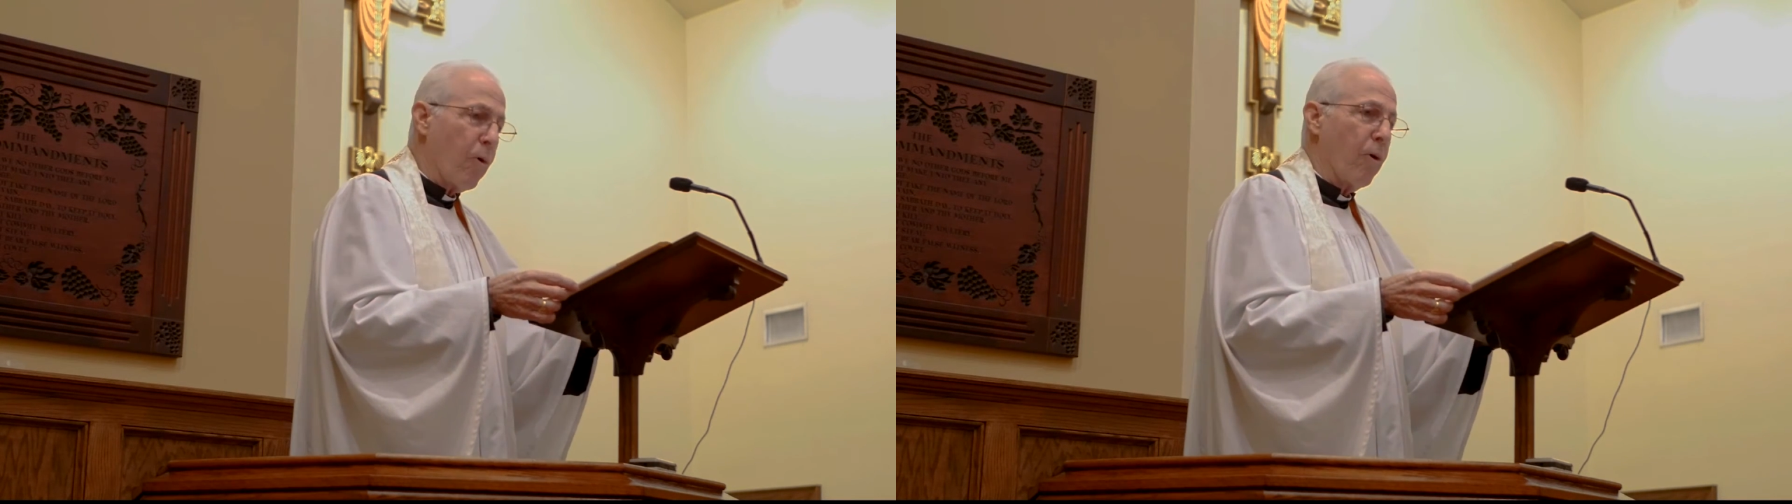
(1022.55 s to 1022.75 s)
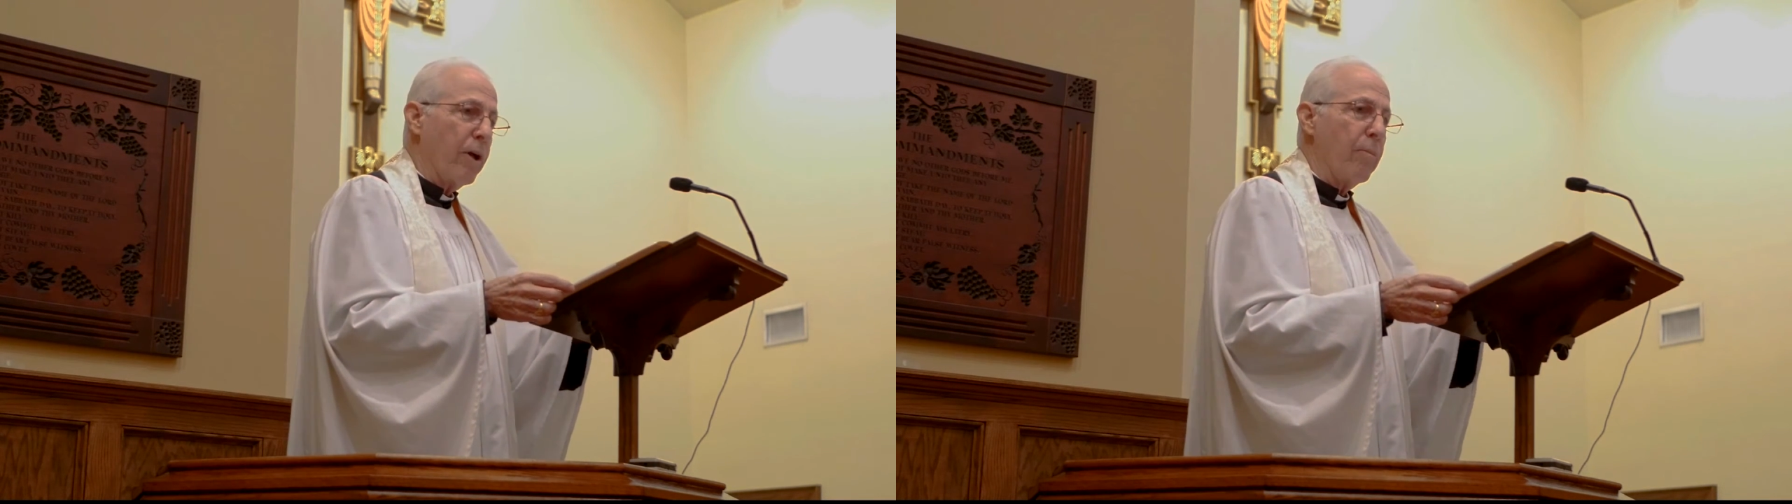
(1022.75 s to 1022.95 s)

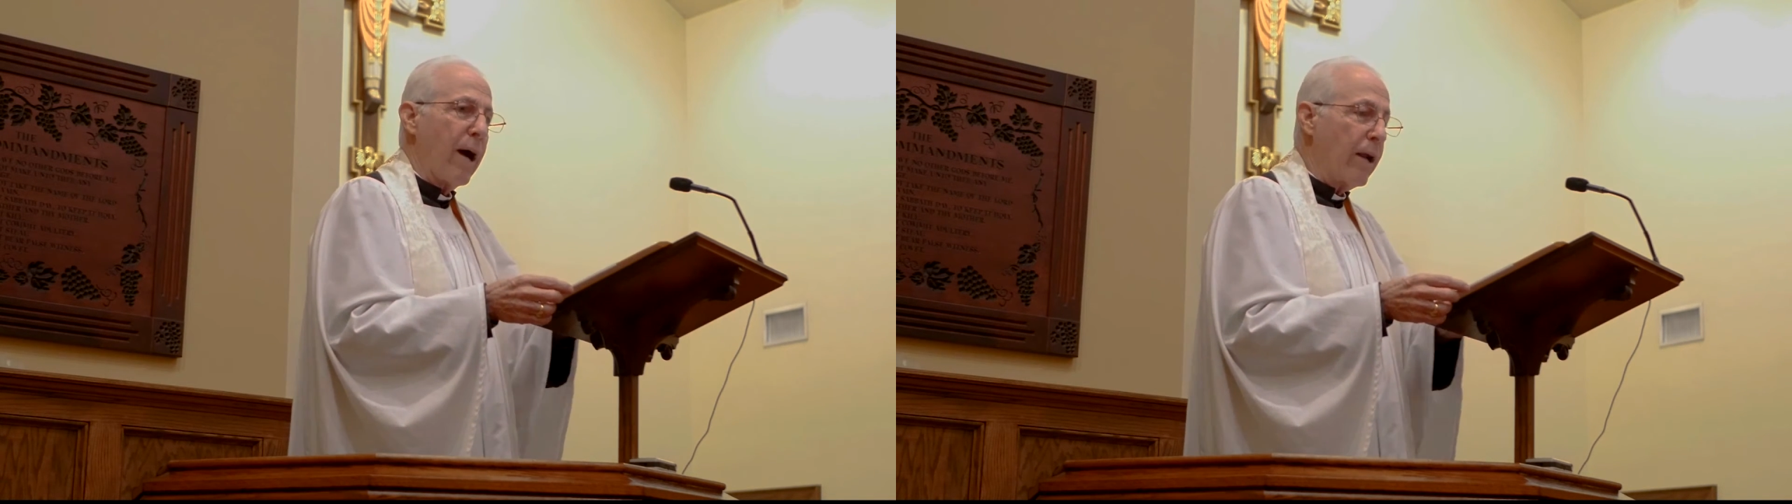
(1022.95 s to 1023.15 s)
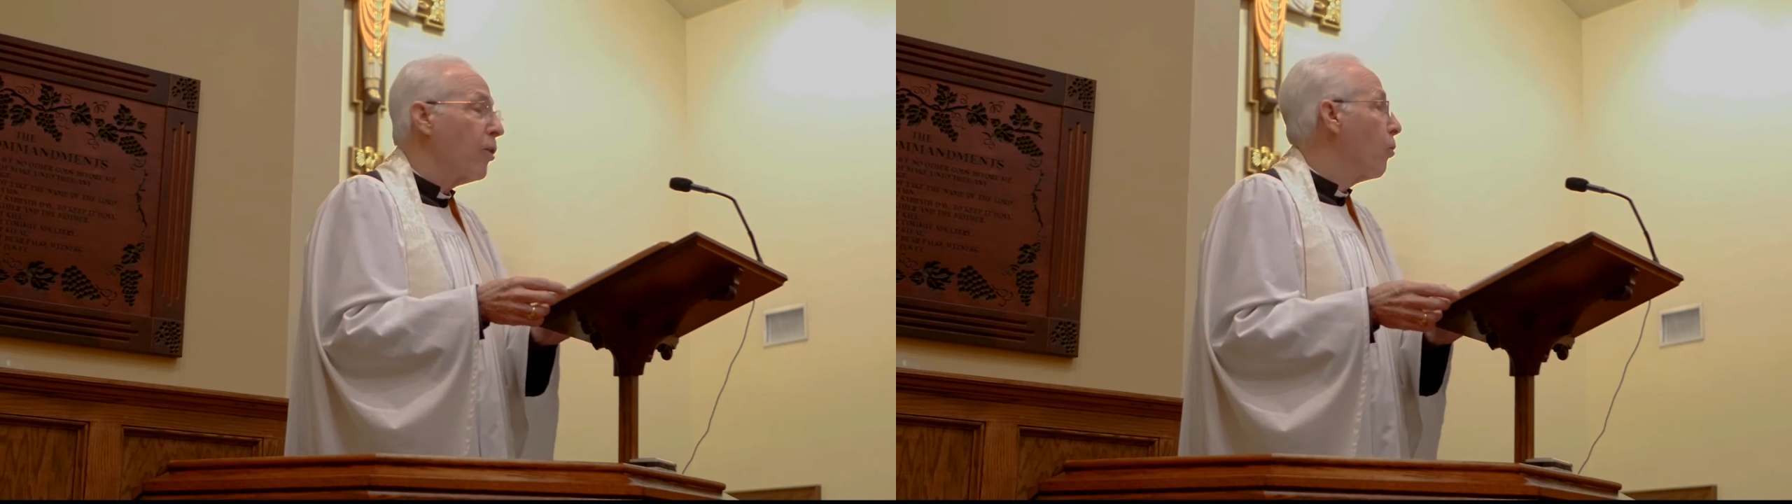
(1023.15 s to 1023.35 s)
story
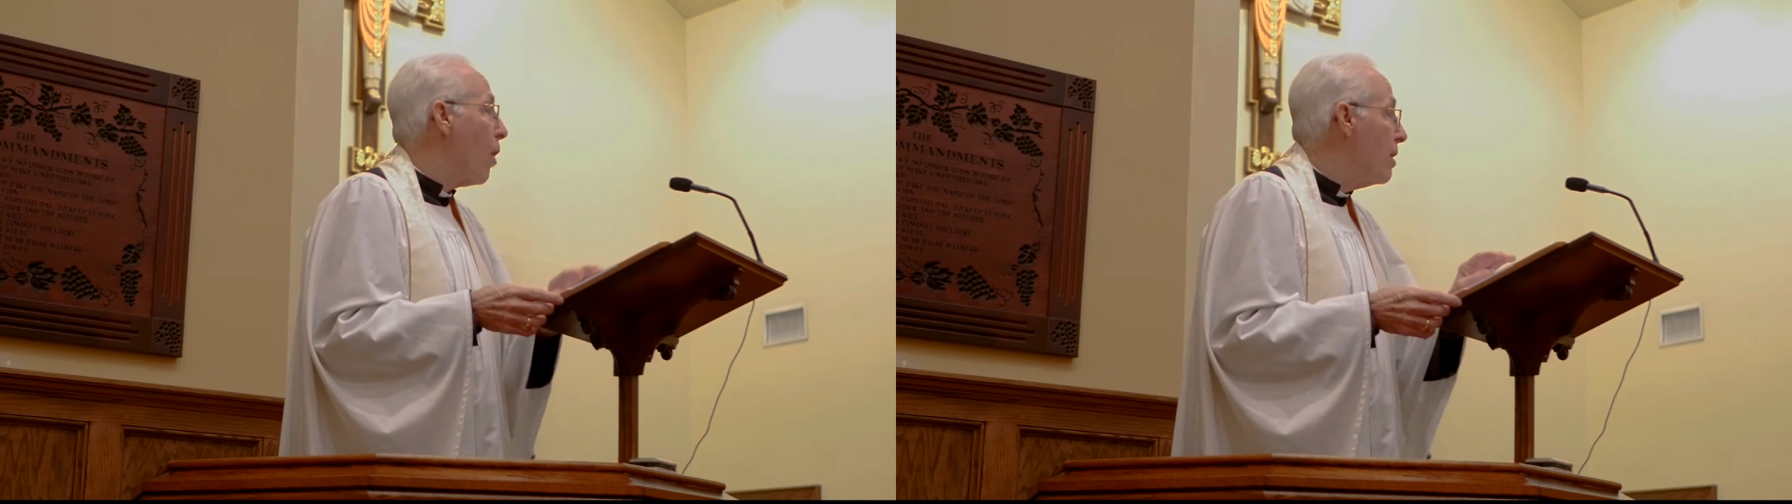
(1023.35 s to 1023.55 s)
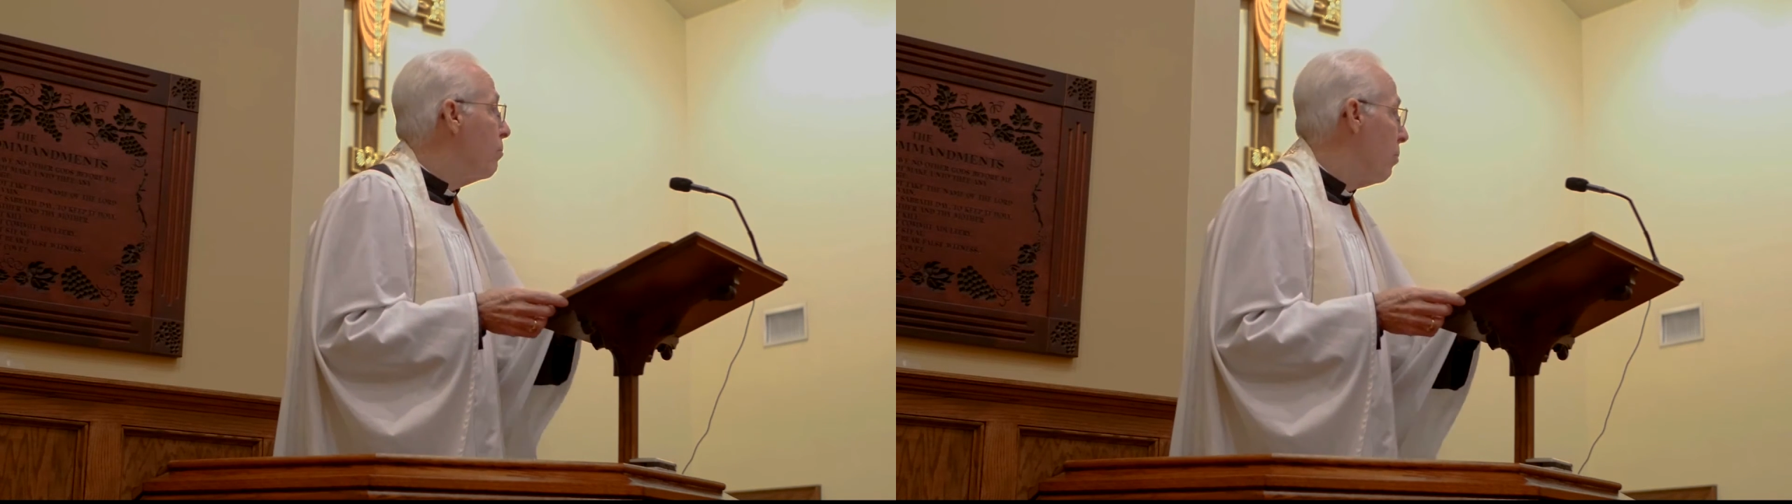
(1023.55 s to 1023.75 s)
about a
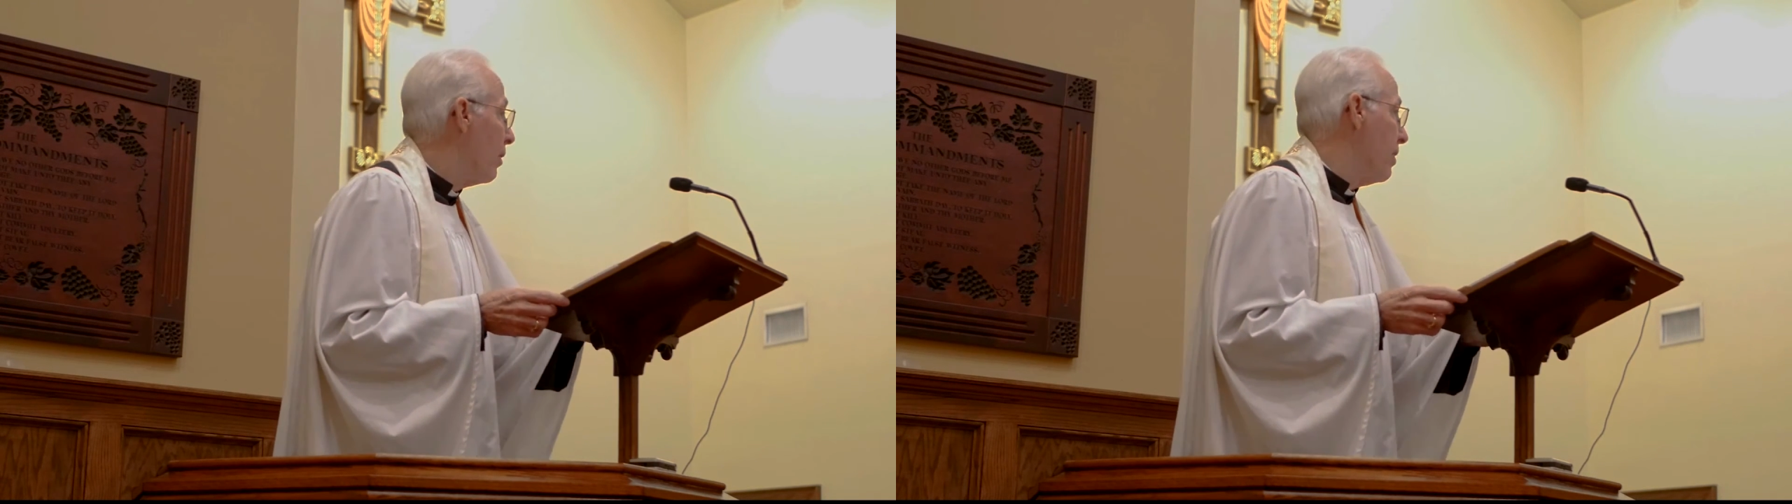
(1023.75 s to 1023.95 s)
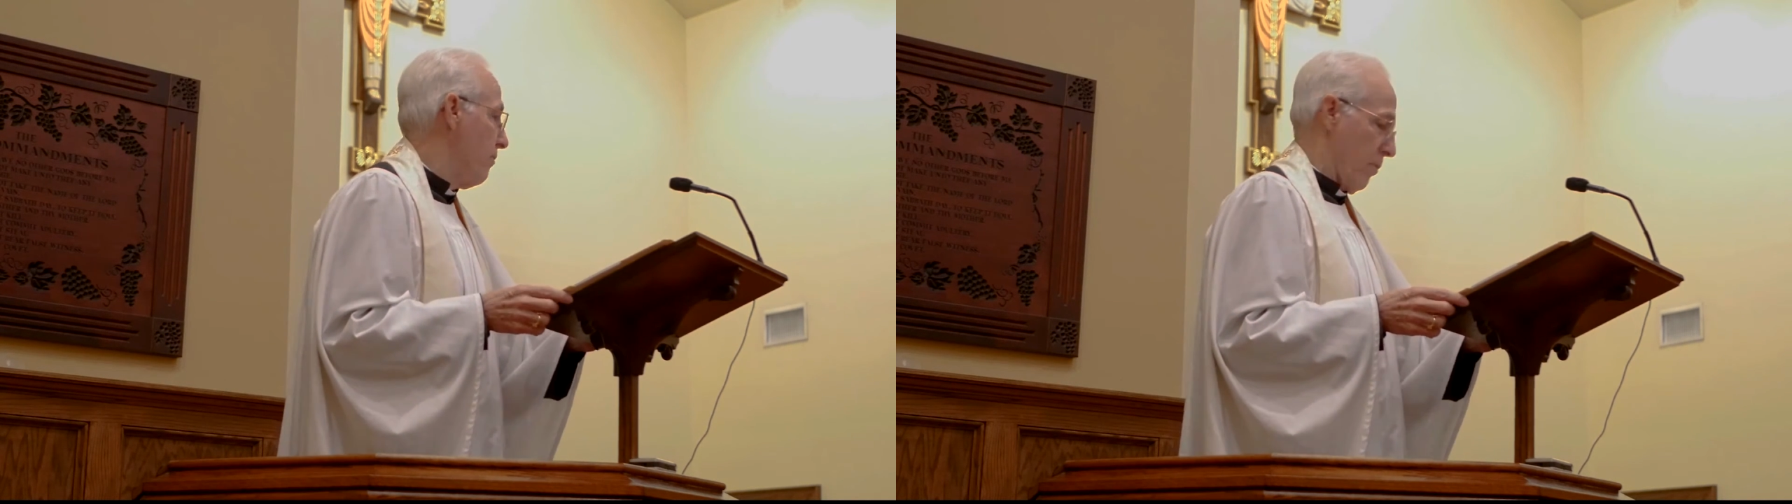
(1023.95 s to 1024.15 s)
great
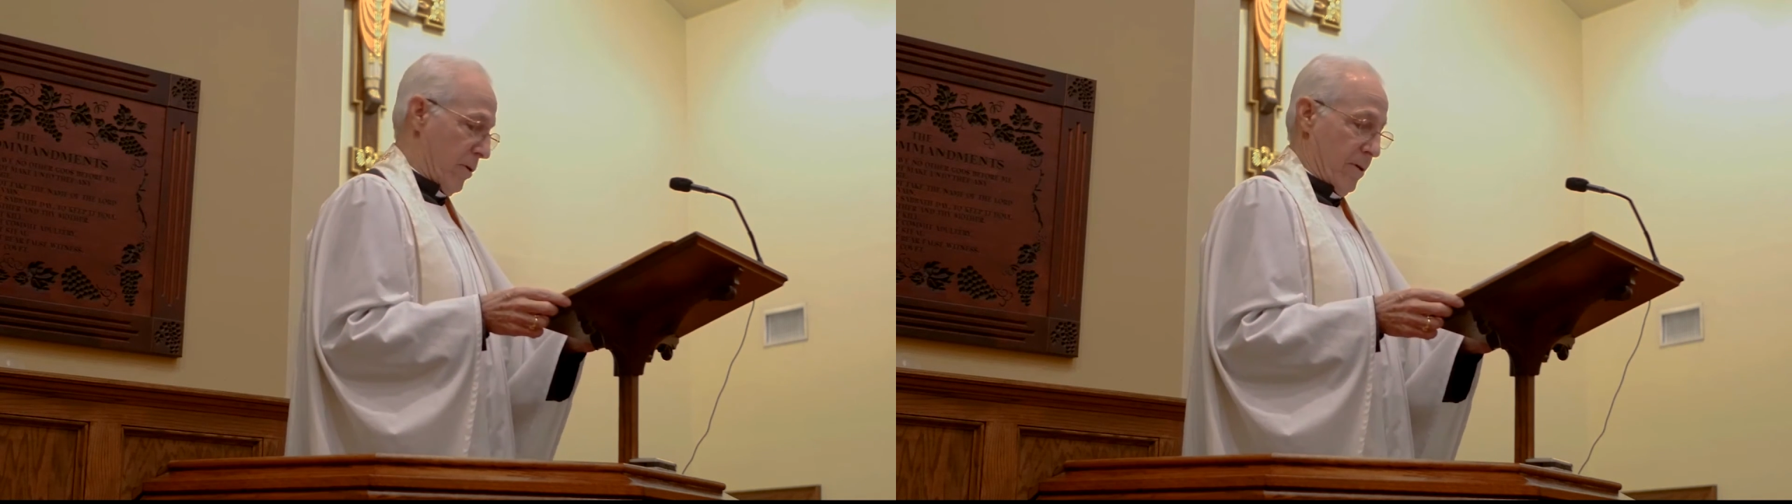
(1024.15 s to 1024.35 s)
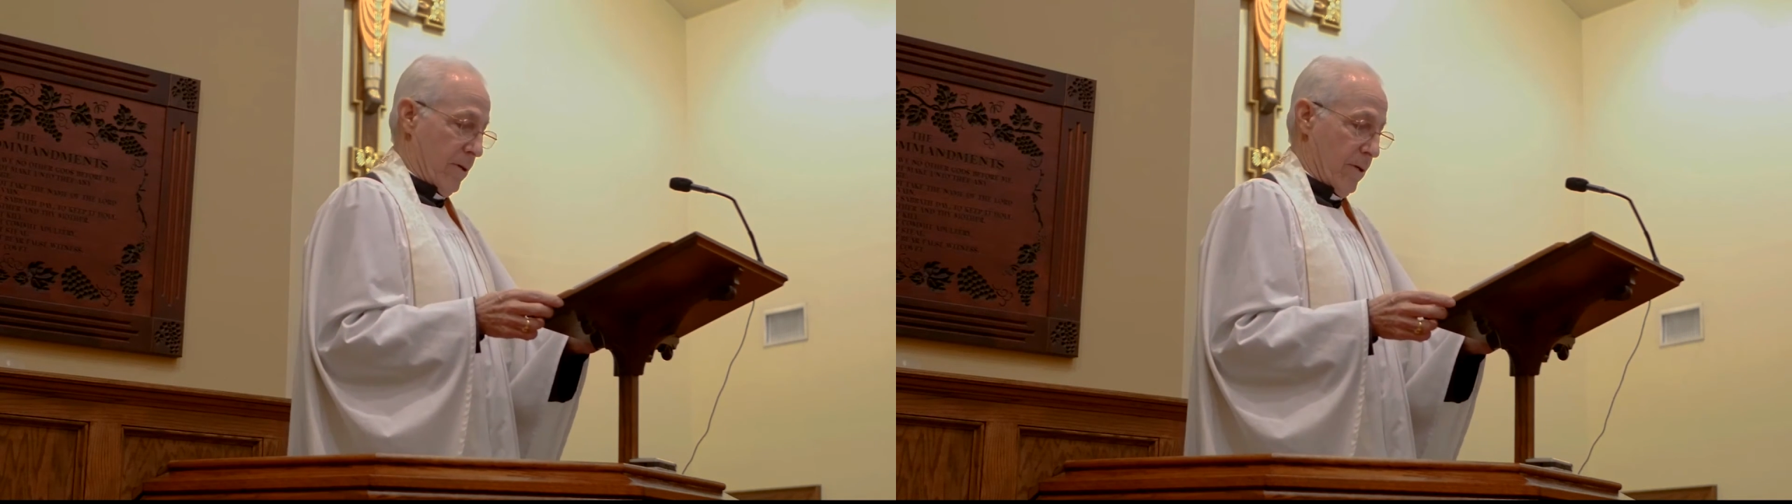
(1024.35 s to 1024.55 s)
believer.